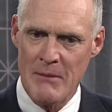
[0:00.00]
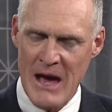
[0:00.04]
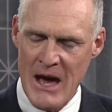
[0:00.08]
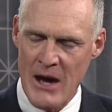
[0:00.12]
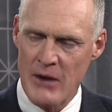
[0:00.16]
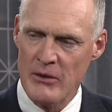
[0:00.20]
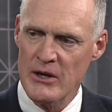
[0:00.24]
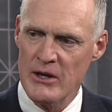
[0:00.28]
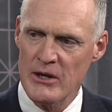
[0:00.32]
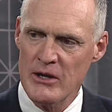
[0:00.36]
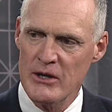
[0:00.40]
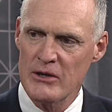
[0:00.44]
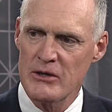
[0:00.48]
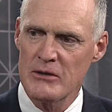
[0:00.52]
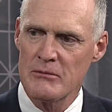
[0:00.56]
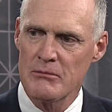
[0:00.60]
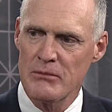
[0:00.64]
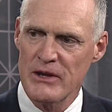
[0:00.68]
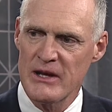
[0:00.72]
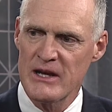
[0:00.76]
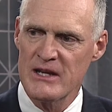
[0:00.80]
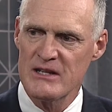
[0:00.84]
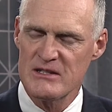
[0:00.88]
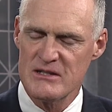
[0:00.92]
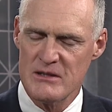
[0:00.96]
out in a good
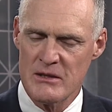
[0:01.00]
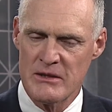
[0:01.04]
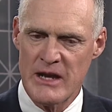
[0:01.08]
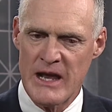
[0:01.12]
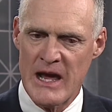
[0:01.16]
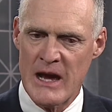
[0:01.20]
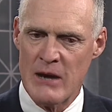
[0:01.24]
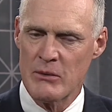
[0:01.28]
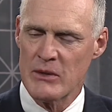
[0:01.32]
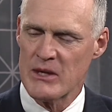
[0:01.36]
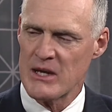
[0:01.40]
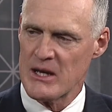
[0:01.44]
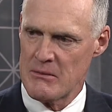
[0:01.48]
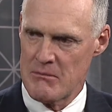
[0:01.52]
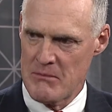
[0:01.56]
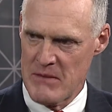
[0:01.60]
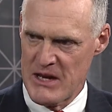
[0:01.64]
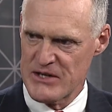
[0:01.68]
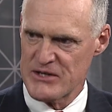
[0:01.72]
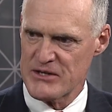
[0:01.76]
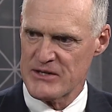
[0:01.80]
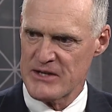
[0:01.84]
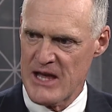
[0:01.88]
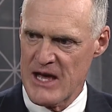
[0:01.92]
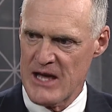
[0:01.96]
place, and now we can
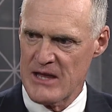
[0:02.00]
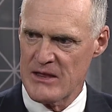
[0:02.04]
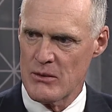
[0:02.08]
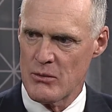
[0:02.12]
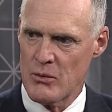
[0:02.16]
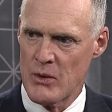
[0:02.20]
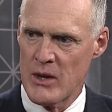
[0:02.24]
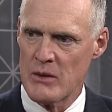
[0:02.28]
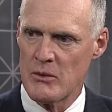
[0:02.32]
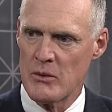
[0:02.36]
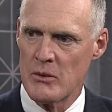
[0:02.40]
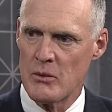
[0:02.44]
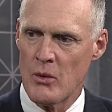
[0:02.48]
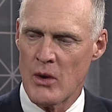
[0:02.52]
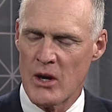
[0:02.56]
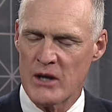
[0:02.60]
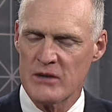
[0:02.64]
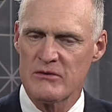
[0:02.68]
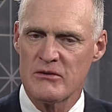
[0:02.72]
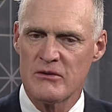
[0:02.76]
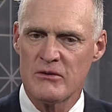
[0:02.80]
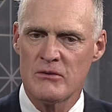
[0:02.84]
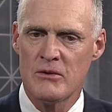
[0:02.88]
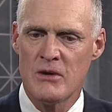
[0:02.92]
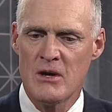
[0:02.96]
measure that in the way we
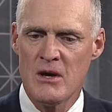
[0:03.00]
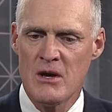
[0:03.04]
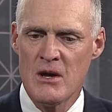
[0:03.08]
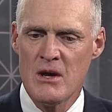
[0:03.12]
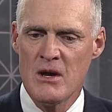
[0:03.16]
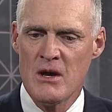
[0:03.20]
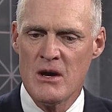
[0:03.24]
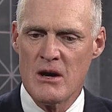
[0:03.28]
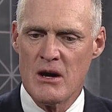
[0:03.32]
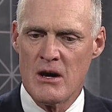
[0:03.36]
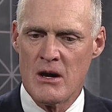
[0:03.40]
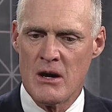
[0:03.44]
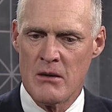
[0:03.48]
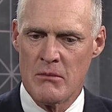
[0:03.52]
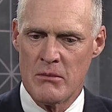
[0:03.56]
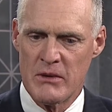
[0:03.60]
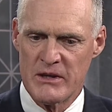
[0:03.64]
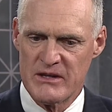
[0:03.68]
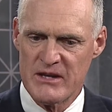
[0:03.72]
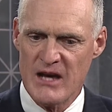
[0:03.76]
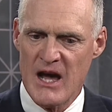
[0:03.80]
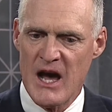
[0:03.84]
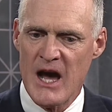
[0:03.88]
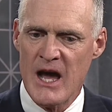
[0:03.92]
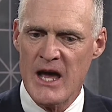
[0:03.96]
want to.
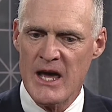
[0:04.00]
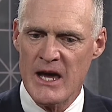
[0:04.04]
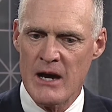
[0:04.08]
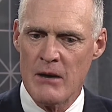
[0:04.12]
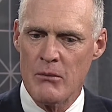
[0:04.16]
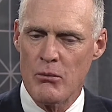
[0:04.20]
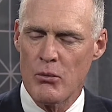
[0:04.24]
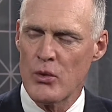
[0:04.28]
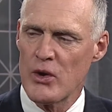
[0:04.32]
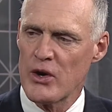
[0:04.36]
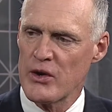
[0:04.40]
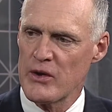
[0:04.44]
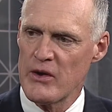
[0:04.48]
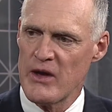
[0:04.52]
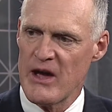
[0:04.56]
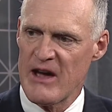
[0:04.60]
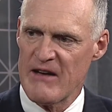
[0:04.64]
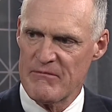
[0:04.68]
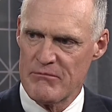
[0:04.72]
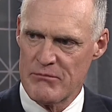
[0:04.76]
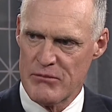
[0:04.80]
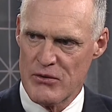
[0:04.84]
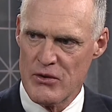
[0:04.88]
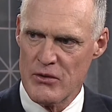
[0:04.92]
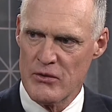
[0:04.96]
But tying up where you
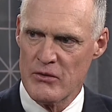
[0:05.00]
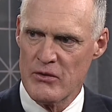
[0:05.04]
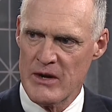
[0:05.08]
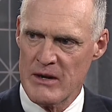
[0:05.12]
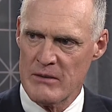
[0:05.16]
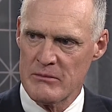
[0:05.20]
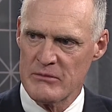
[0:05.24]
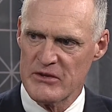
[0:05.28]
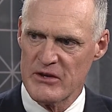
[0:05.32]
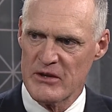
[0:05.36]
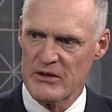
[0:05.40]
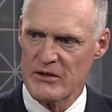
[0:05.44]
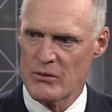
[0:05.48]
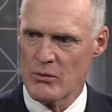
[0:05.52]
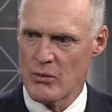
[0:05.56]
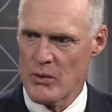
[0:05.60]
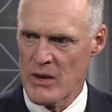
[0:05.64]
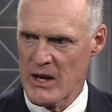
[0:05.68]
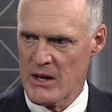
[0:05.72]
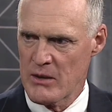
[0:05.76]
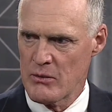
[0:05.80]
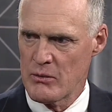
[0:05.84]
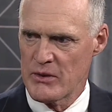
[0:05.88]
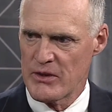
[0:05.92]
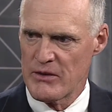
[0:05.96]
have programs
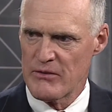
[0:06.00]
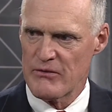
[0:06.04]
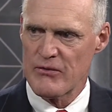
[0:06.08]
underway with the